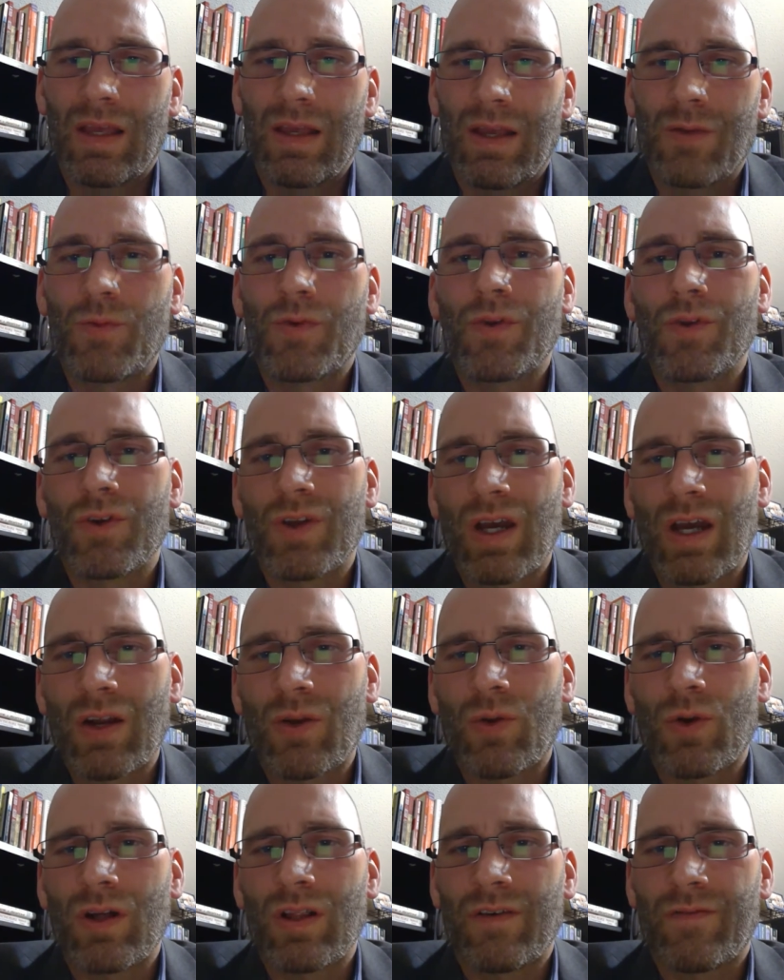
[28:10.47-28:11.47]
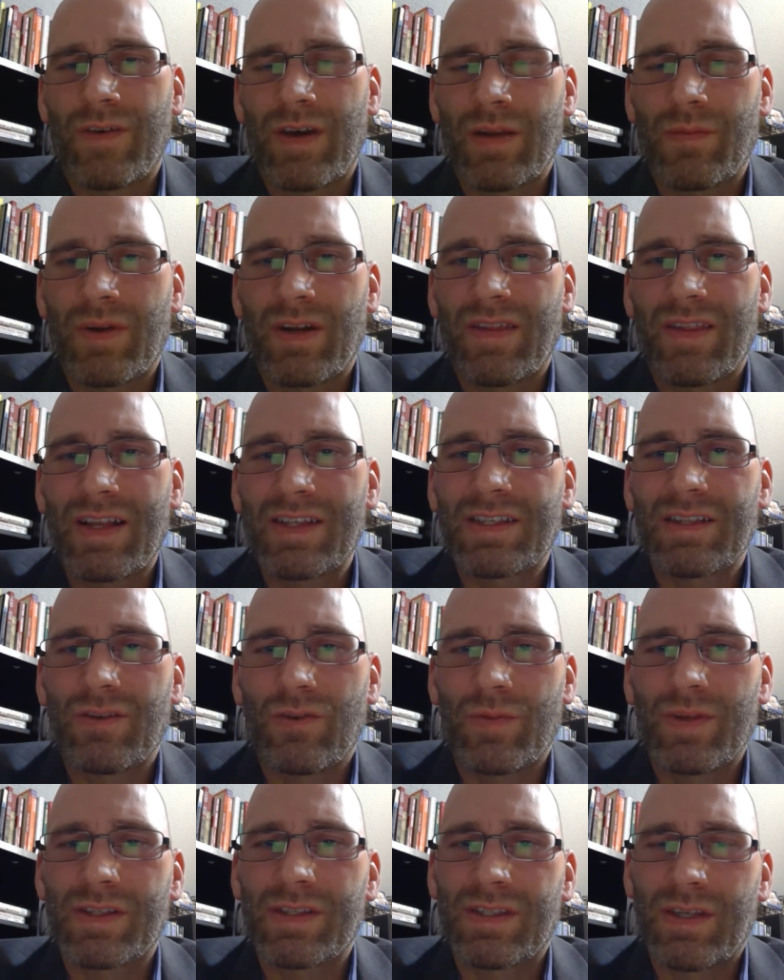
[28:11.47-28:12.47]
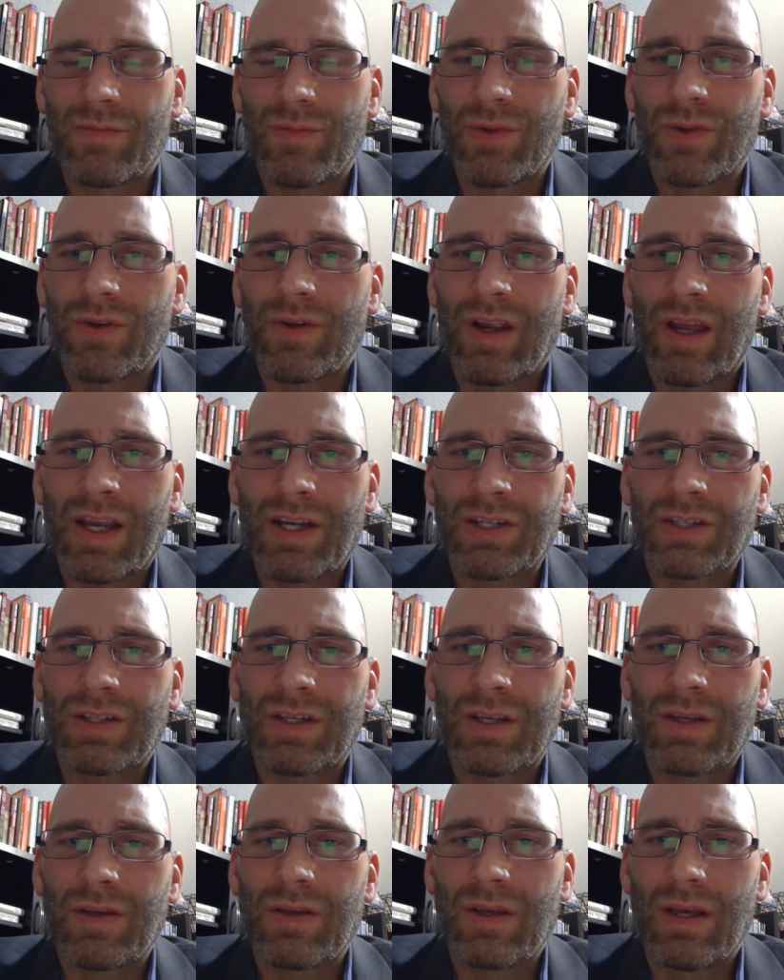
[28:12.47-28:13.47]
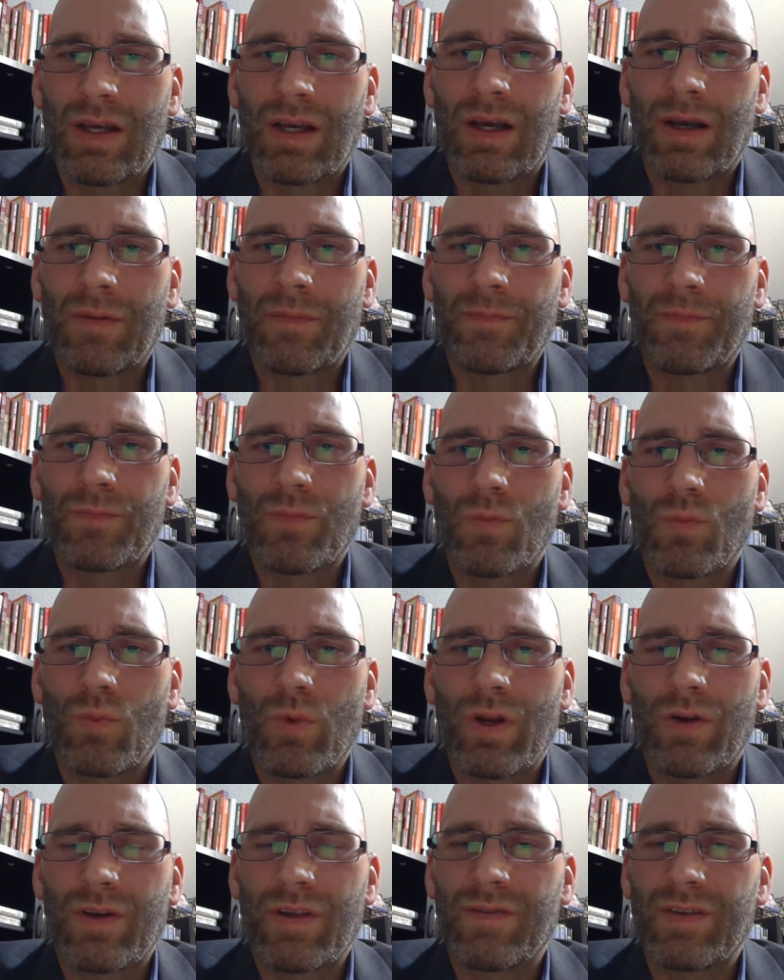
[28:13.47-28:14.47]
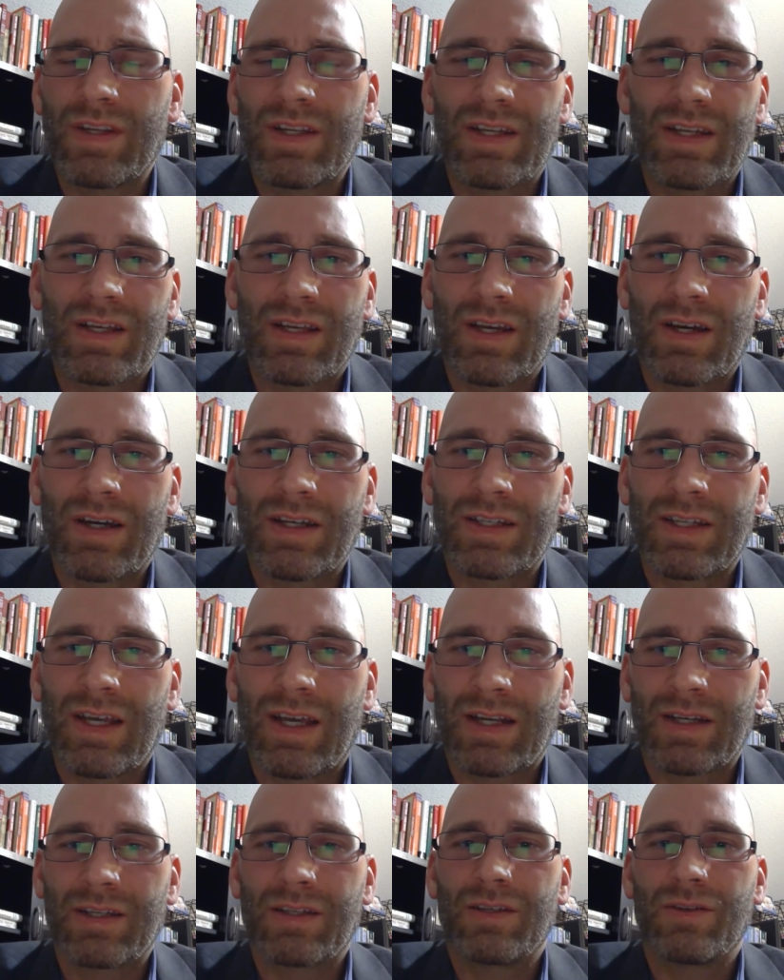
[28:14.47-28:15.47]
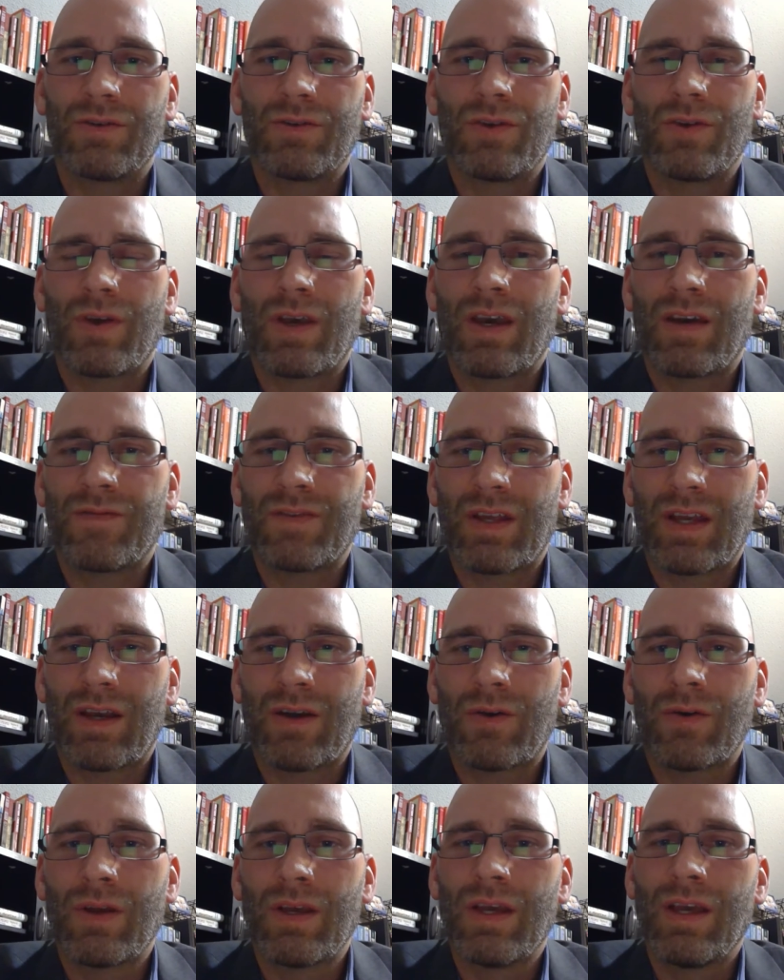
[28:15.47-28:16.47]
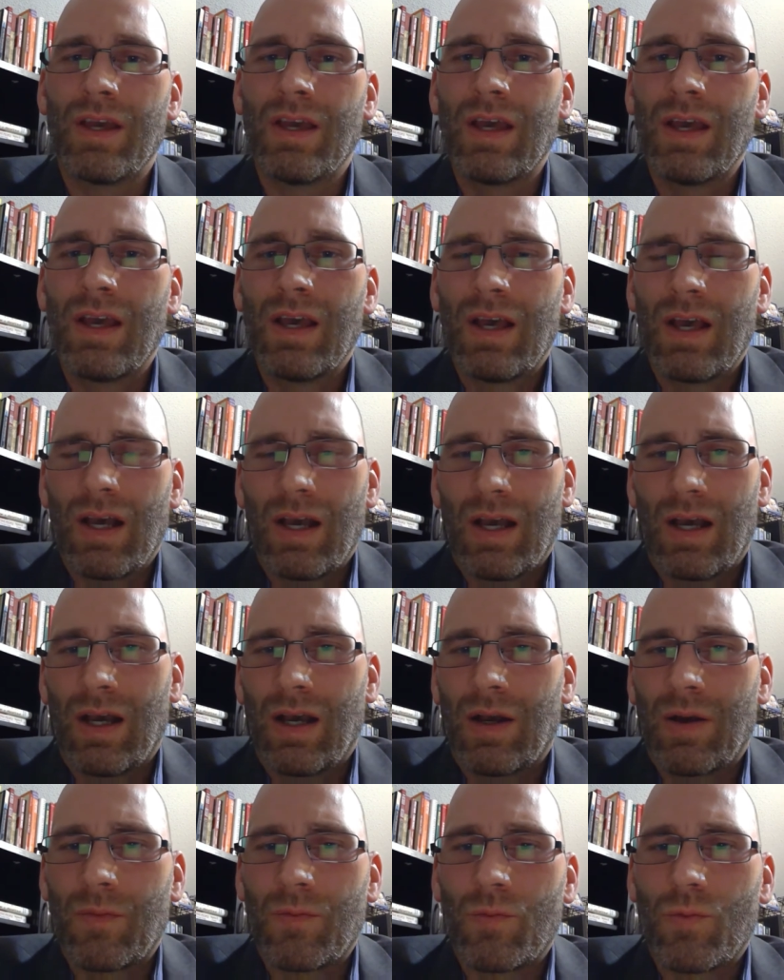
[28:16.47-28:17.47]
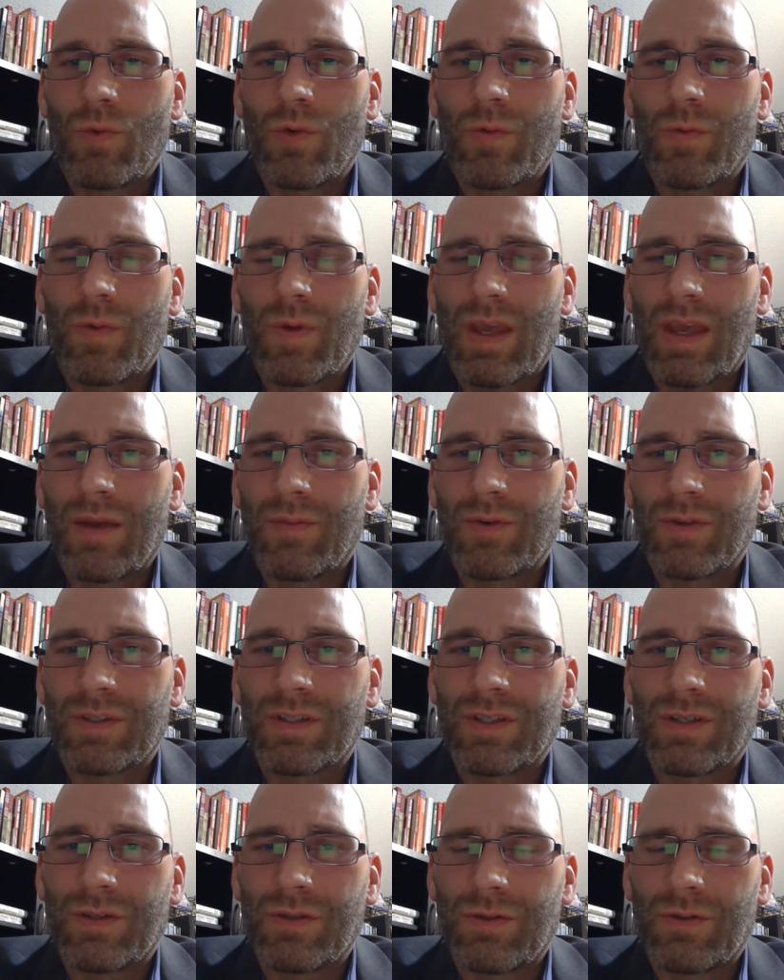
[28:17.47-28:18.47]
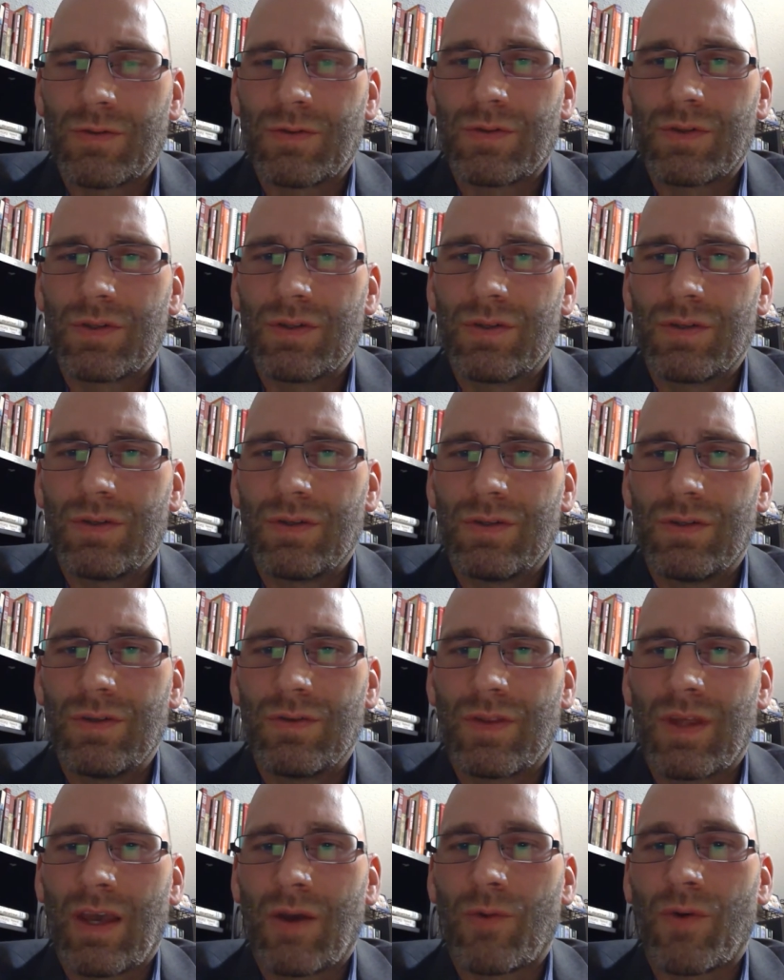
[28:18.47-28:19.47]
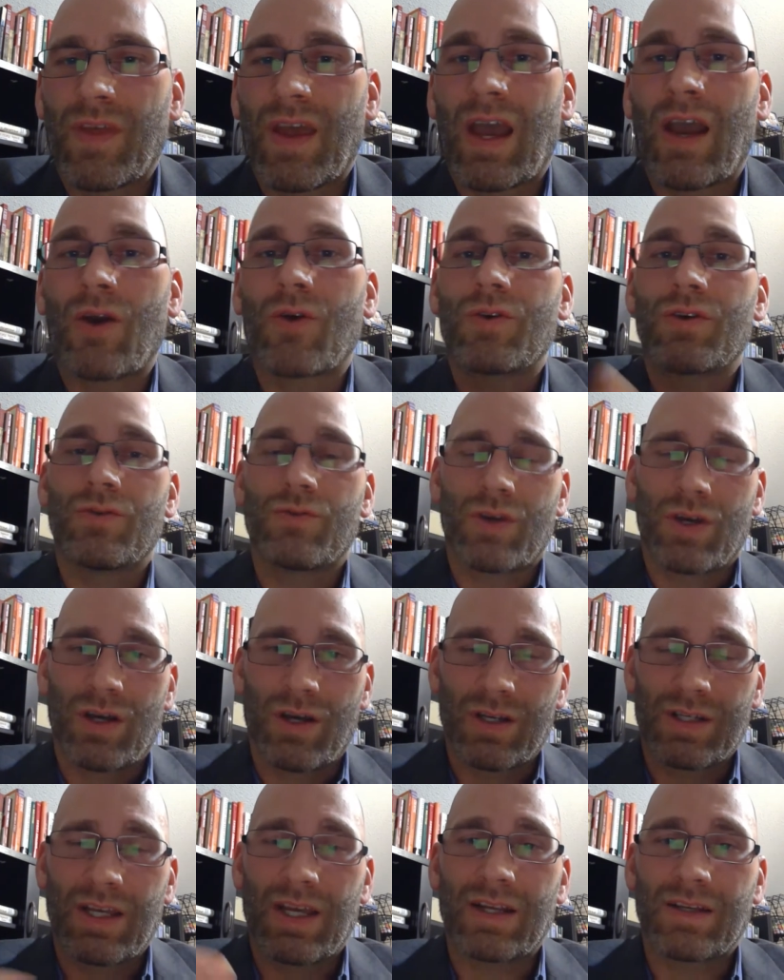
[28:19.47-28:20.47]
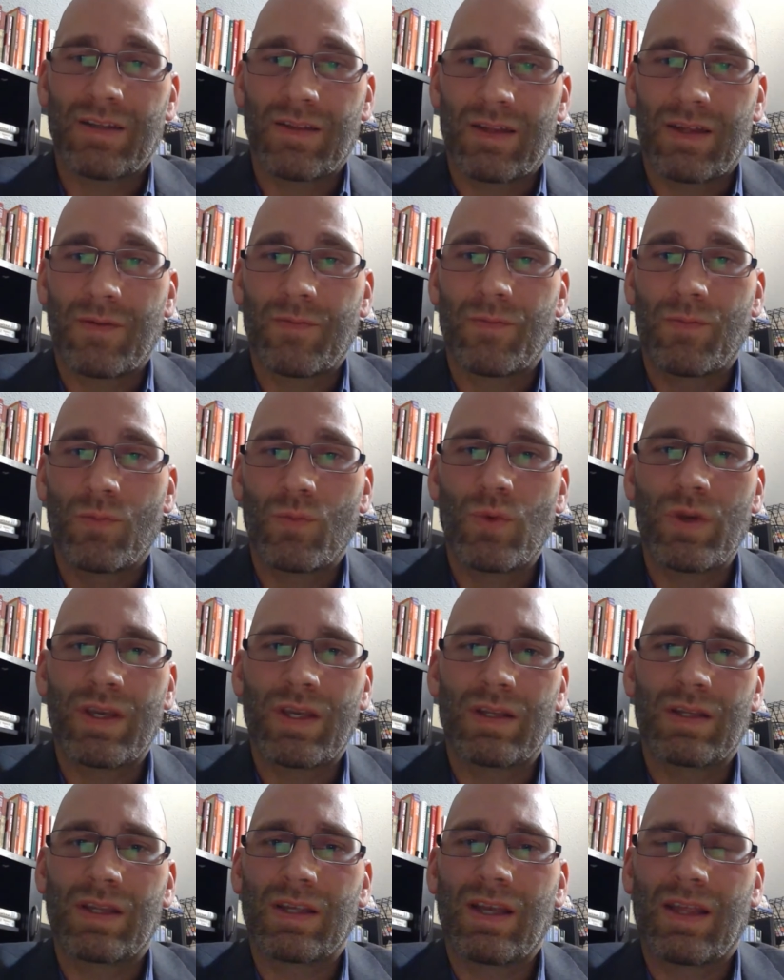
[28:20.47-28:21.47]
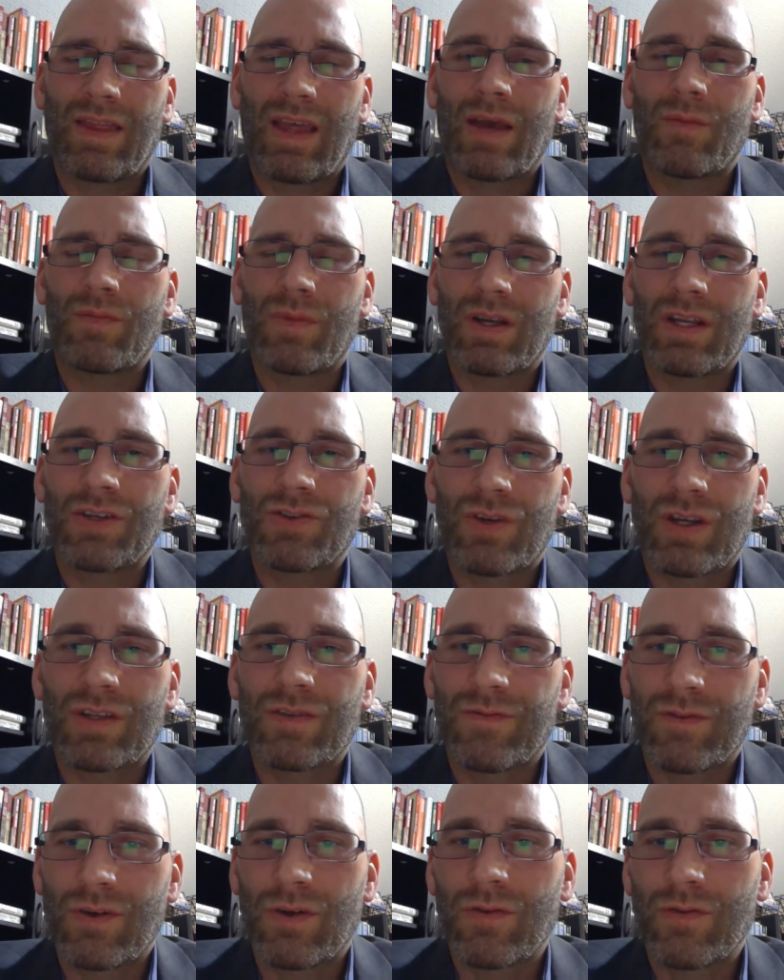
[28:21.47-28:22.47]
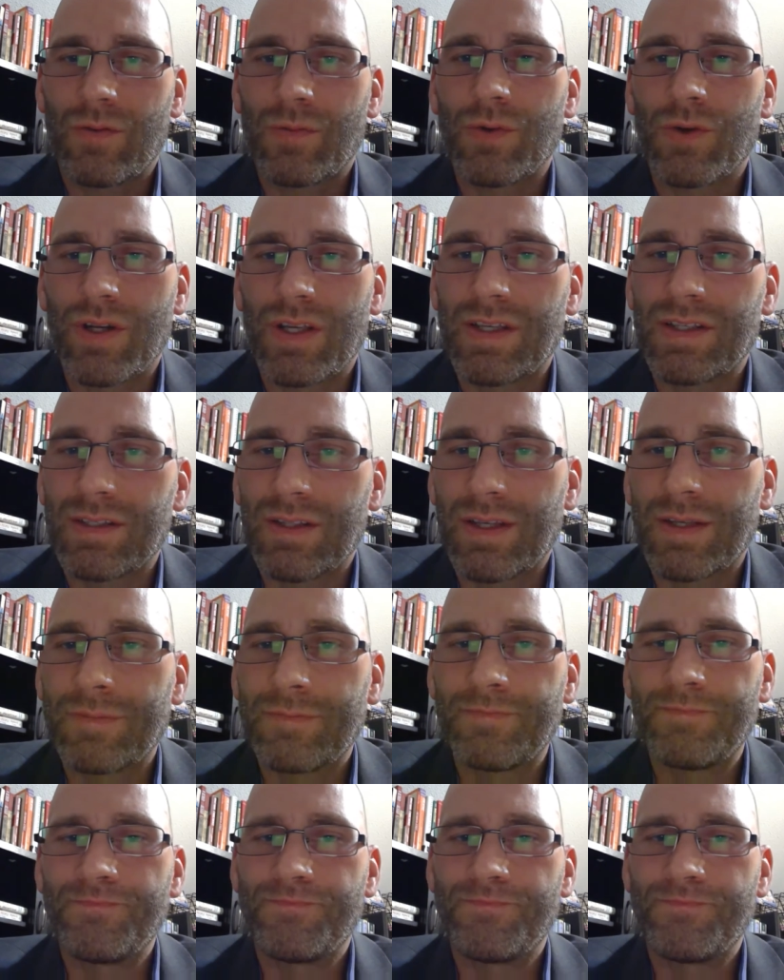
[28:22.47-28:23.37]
And with your non-qualified money, that's a little bit simpler, actually. We don't even need to contact who you have now. We'll be able to do that without you contacting them. We can get that money transferred over pretty easily.